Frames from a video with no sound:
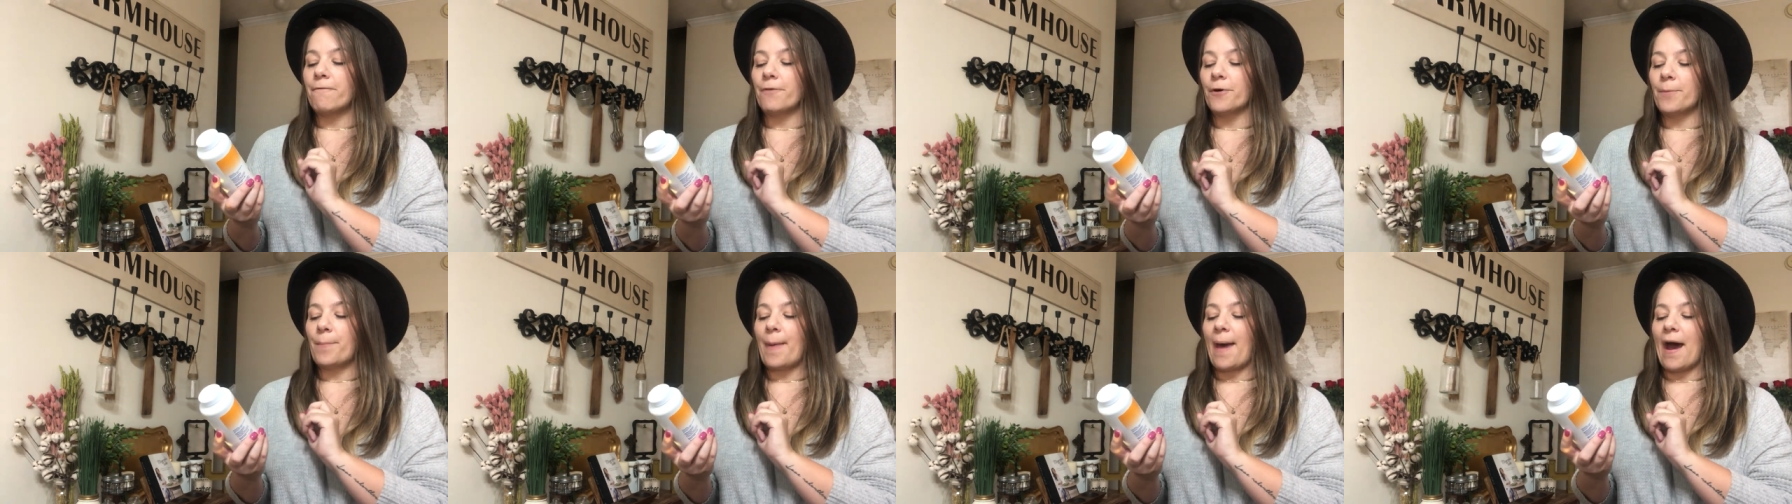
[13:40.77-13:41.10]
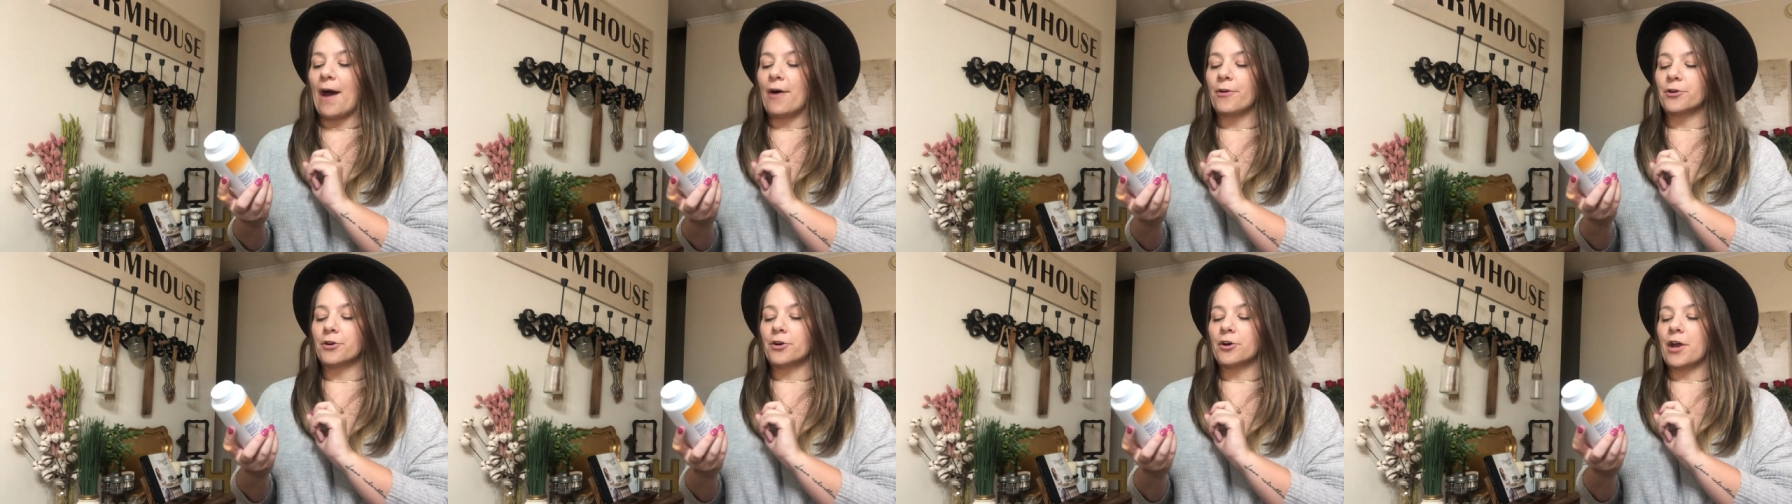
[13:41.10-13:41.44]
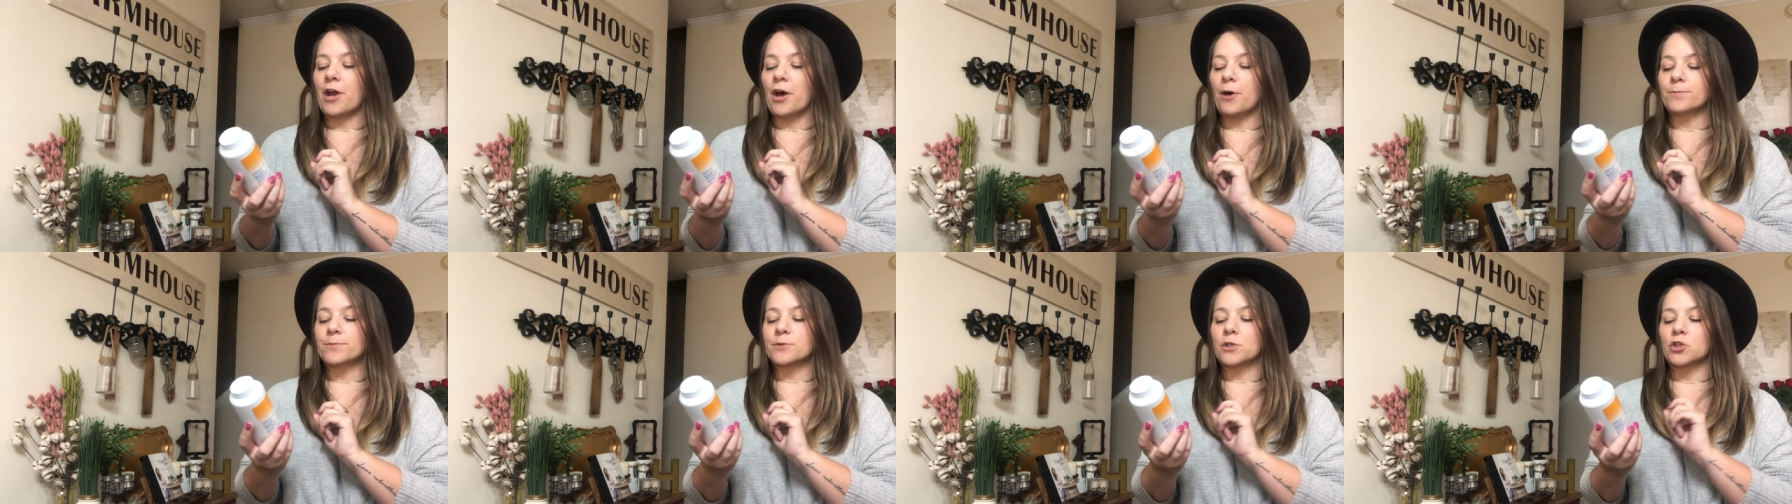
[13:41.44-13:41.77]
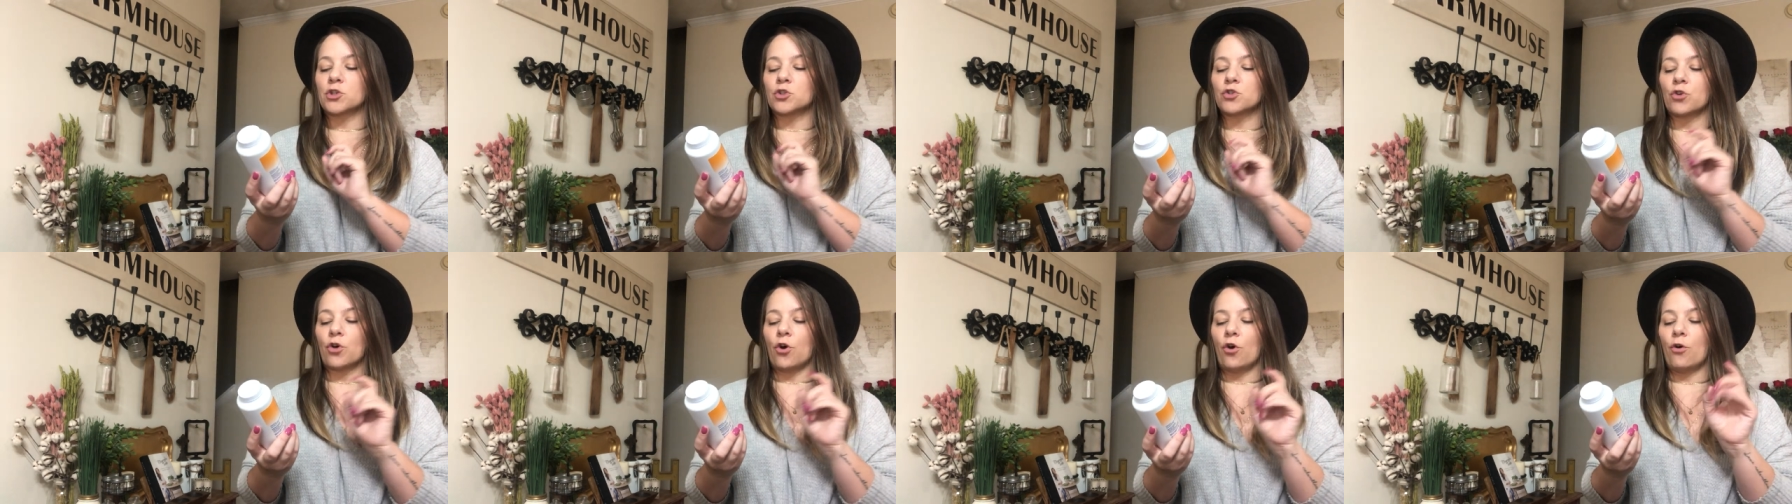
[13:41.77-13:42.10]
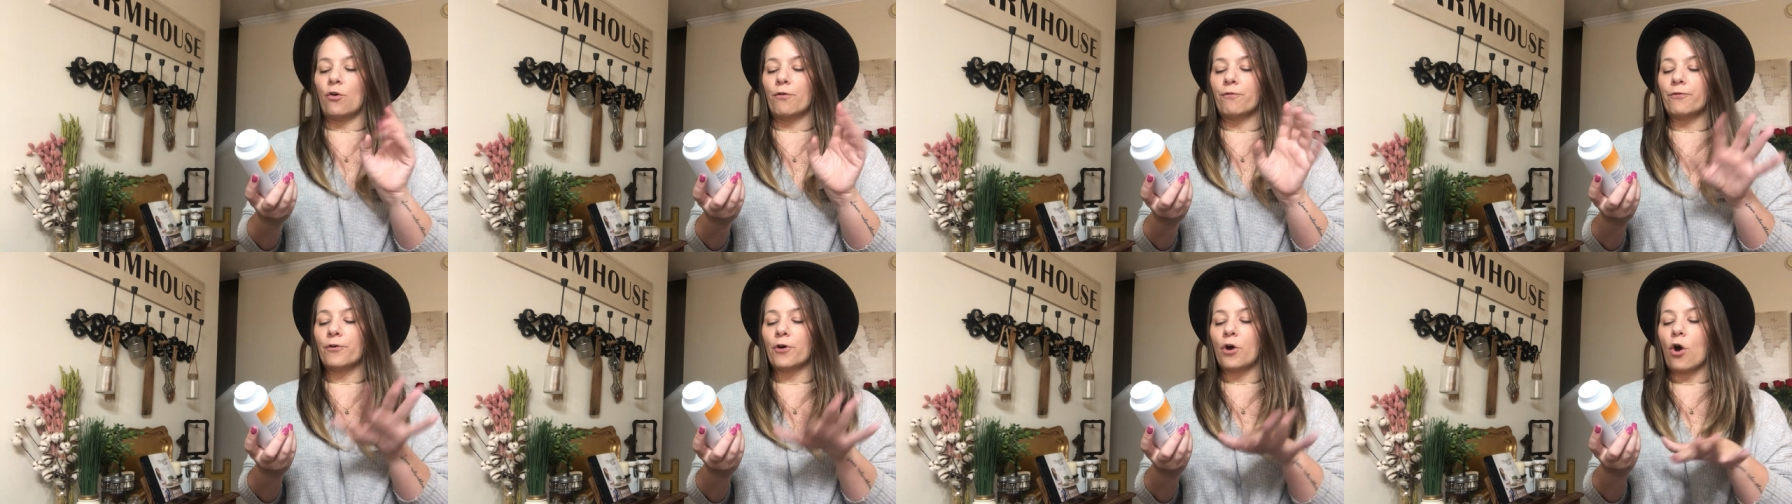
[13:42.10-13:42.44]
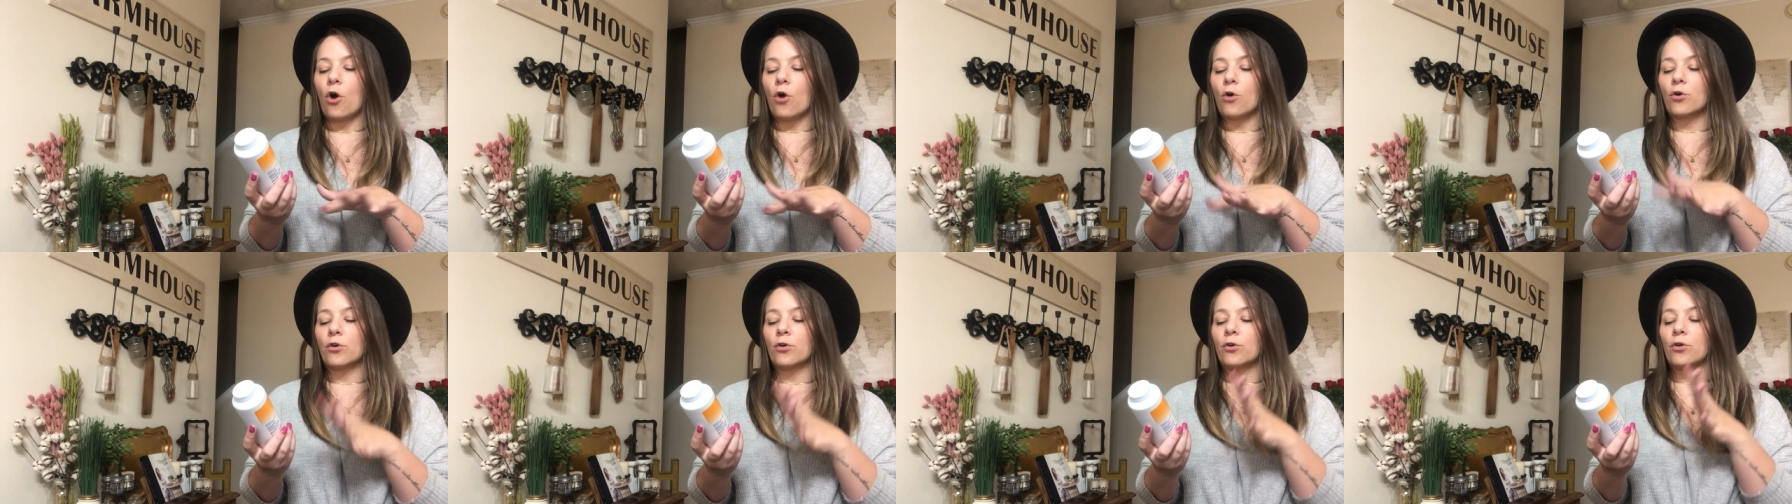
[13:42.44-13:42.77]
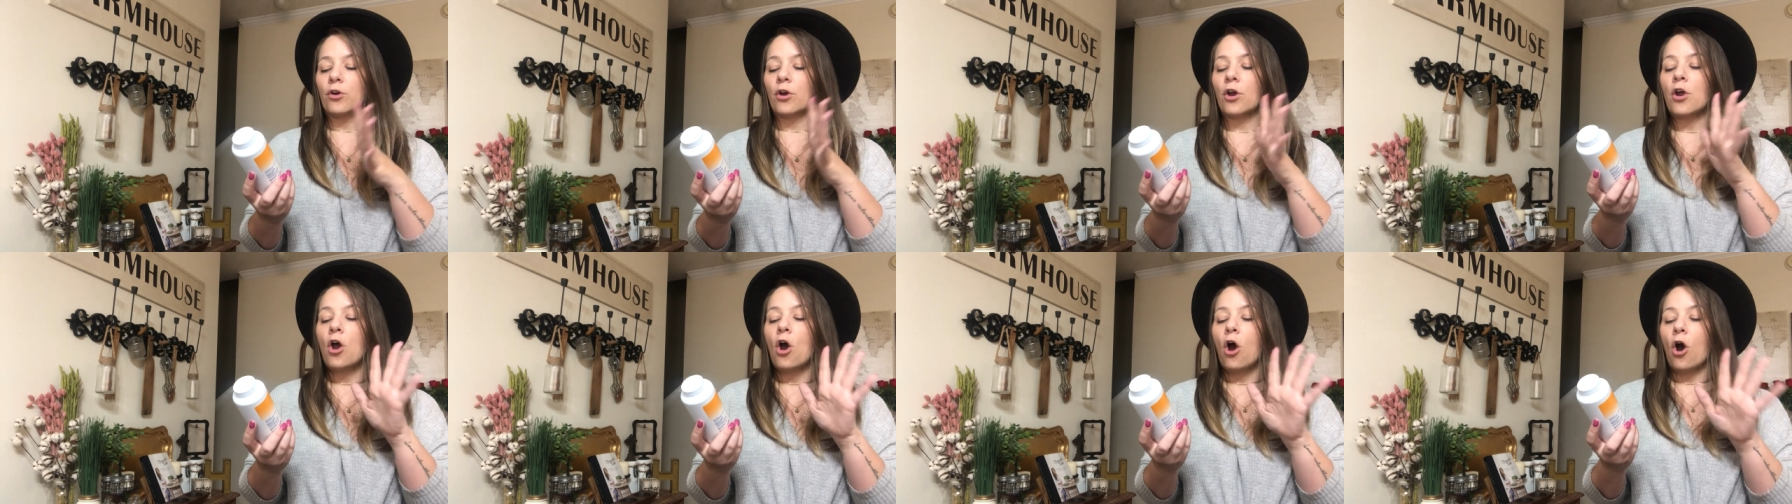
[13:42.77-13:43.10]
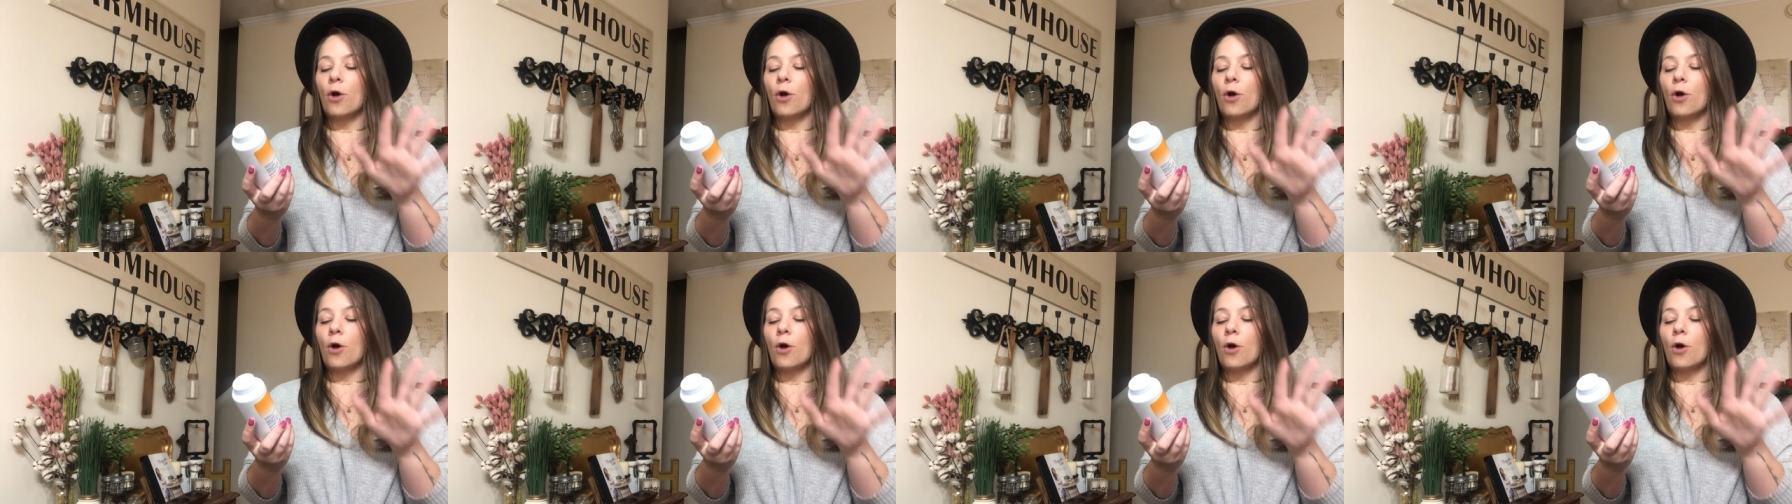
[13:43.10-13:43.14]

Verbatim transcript: foot powder, helps control foot odor,